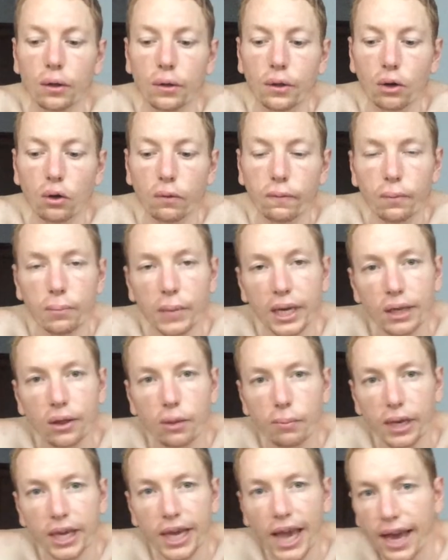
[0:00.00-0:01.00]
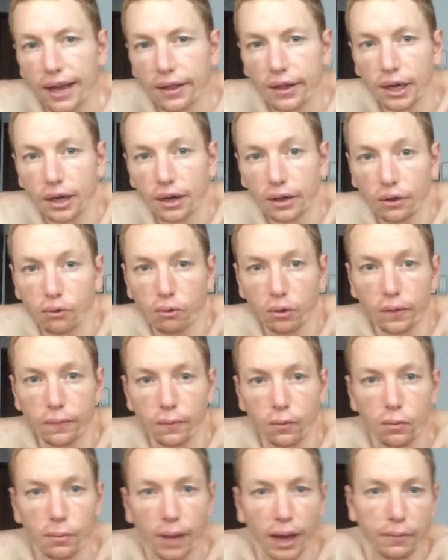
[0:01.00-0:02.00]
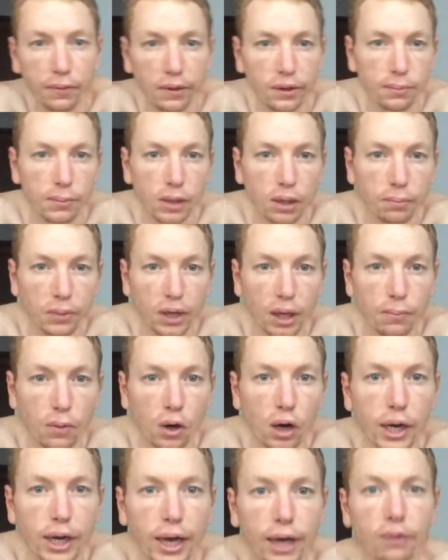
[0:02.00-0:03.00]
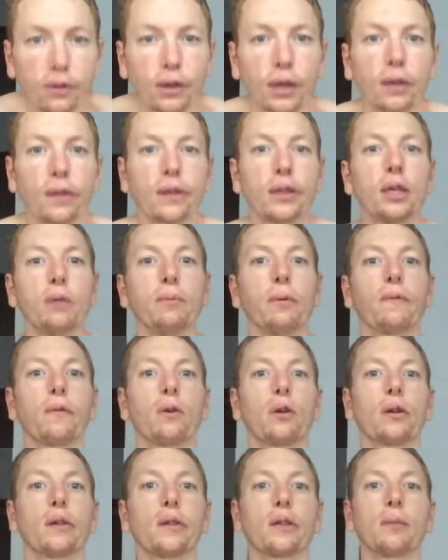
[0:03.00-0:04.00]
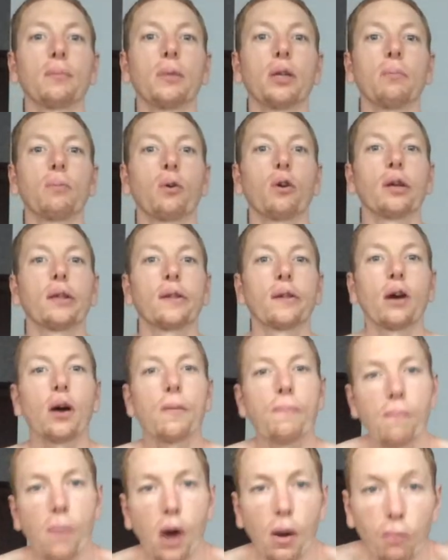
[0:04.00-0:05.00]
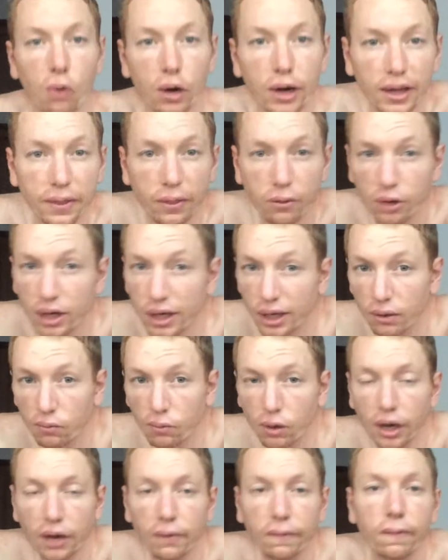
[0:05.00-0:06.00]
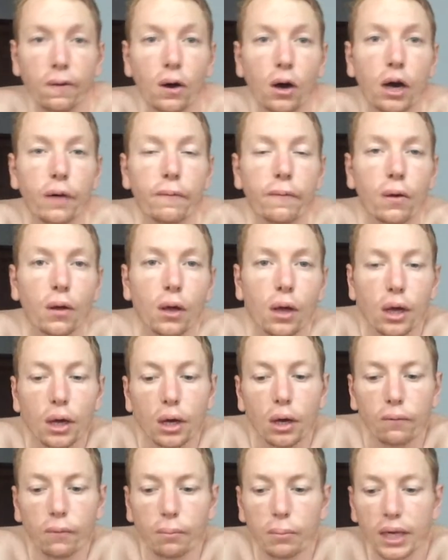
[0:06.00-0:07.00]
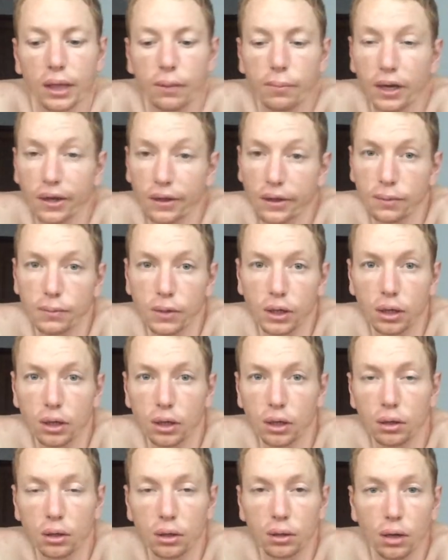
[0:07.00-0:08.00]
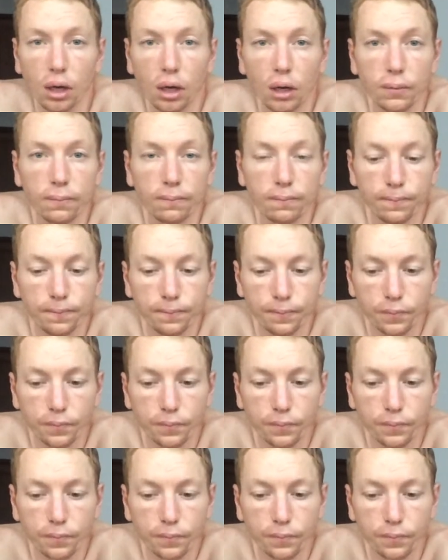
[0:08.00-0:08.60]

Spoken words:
So for me to be as lean as Chris Froome, have a similar BMI, as you can see we've got a similar body type. I'm 183, he's 185. For me to be a similar